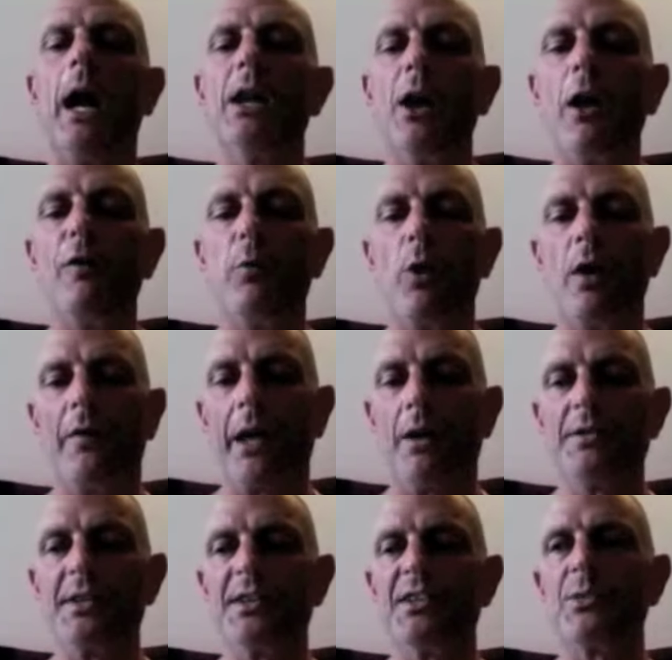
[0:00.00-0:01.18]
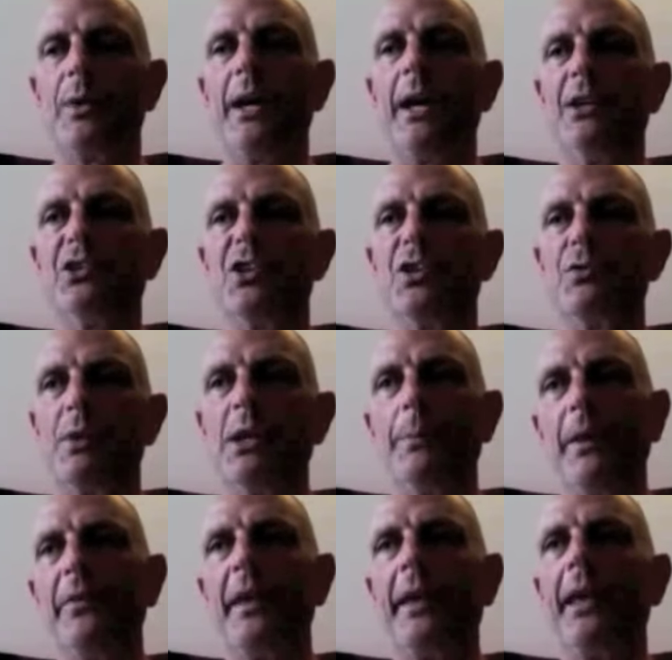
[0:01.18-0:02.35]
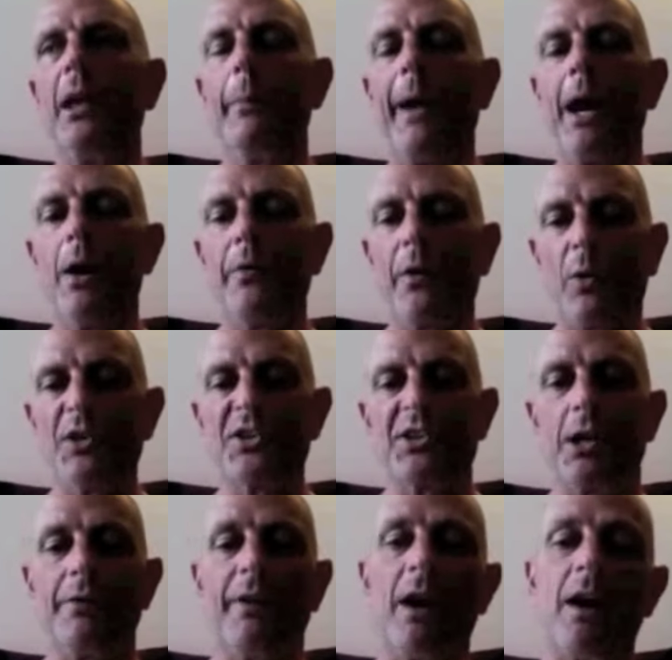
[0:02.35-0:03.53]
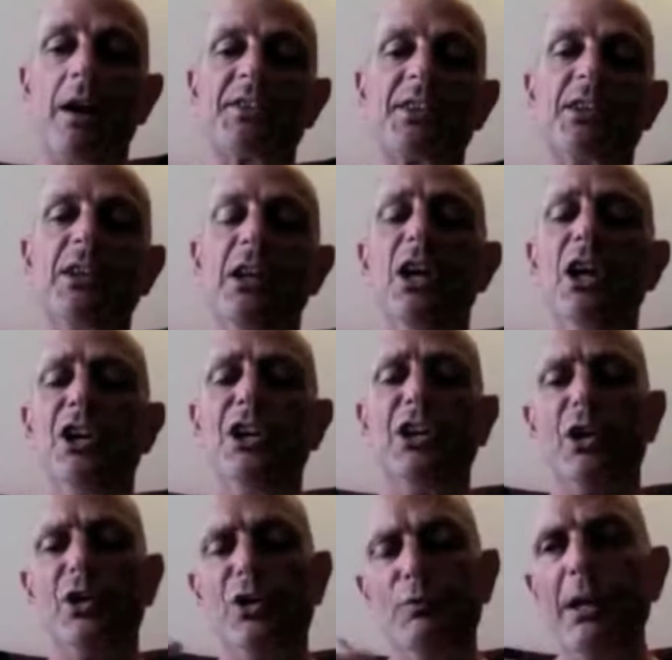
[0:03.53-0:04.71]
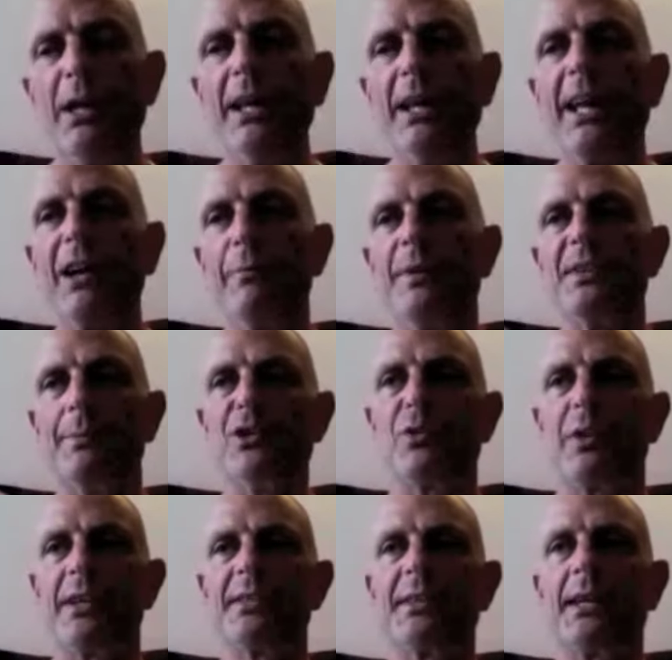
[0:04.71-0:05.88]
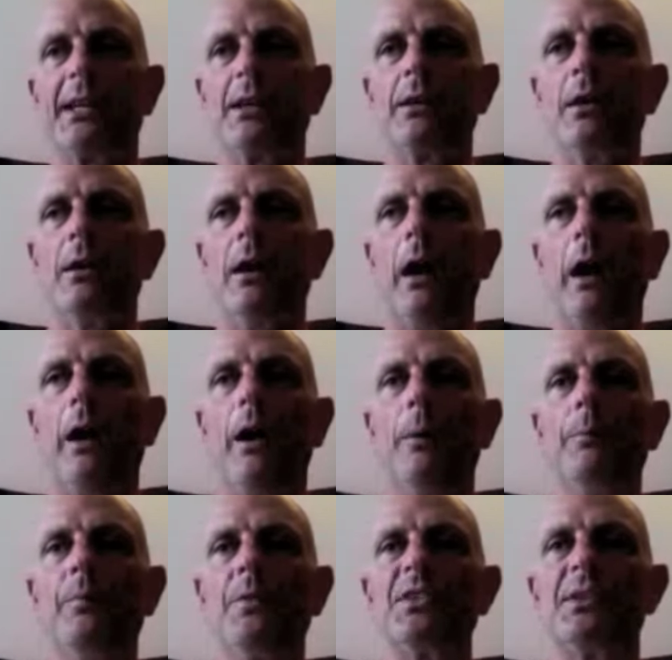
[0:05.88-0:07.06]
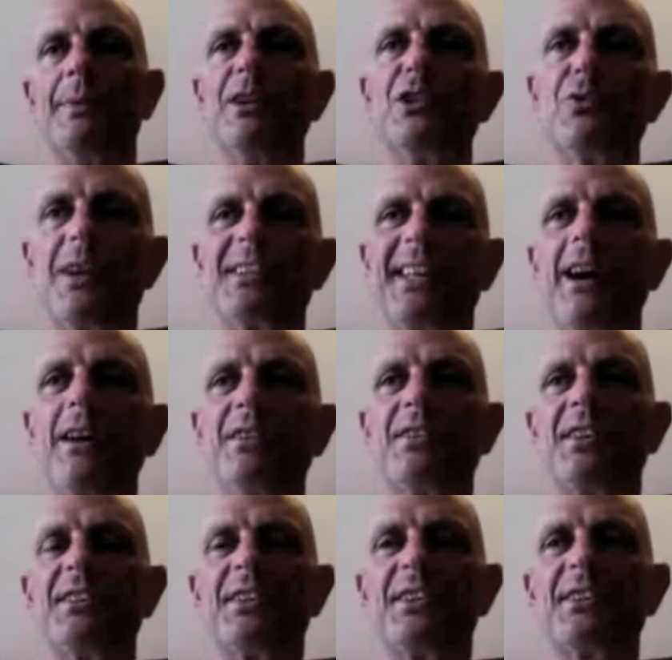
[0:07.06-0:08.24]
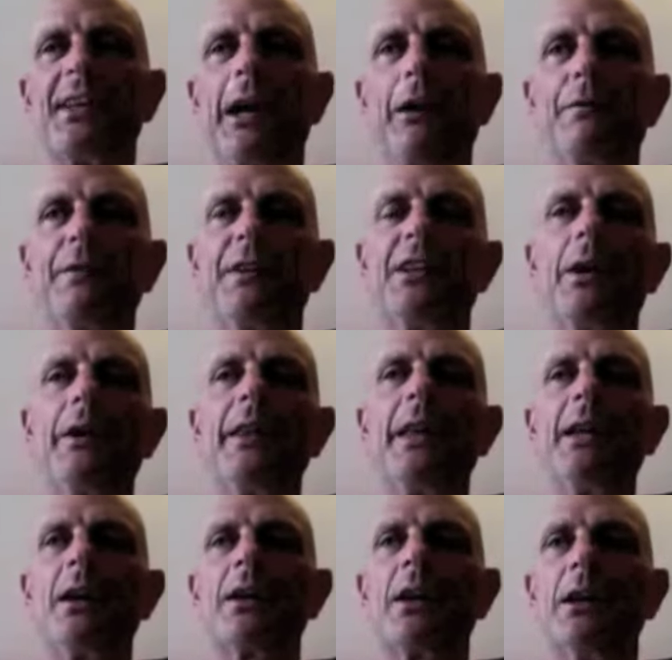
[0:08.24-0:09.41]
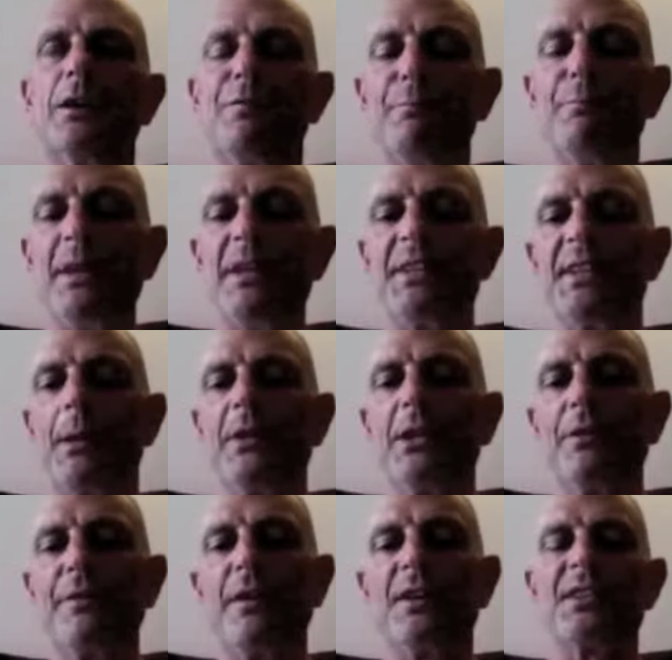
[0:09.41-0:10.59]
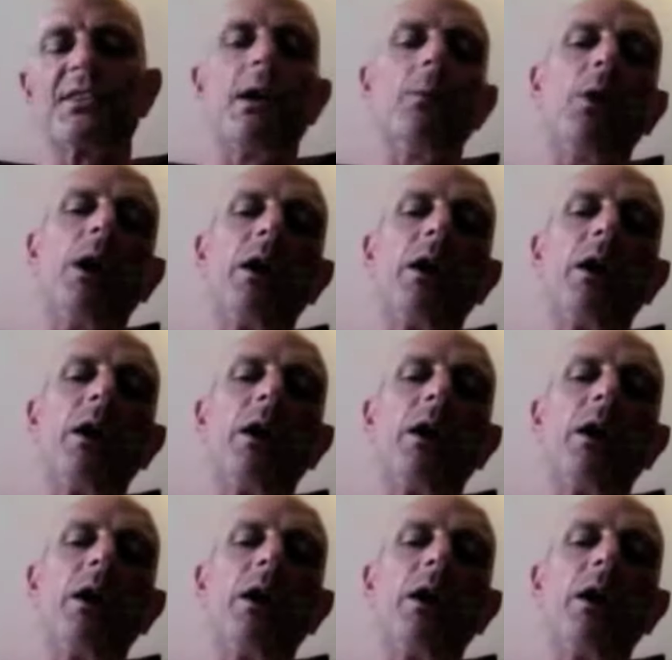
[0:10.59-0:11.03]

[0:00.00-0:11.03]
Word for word: A lot of work that goes into it, and she's really been thinking about the question I've asked, and you know, you really gave me some interesting um, some interesting answers to stuff, you know, and then I kind of missed something the first time